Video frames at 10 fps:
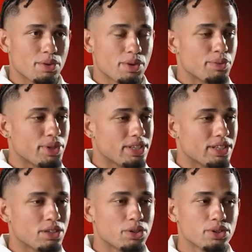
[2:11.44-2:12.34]
We
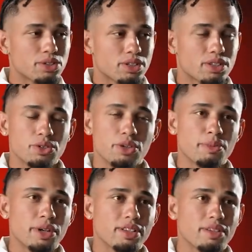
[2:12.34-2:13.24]
did a good
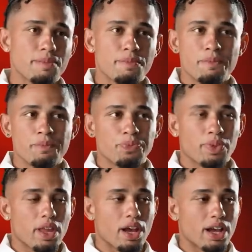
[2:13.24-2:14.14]
tournament.
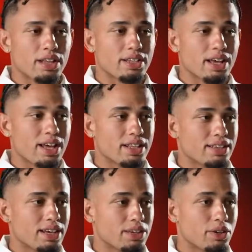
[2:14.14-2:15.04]
And yeah, I
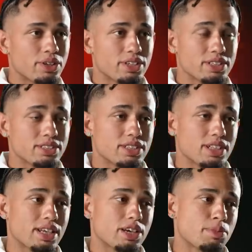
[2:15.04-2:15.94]
take all this, I
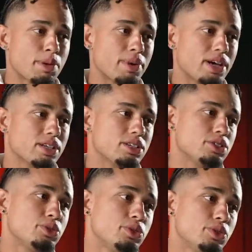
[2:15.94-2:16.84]
take my
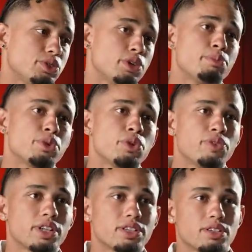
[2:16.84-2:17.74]
baggage to
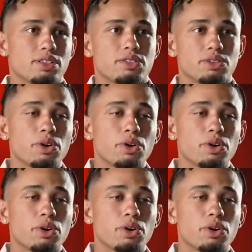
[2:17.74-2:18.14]
improve and to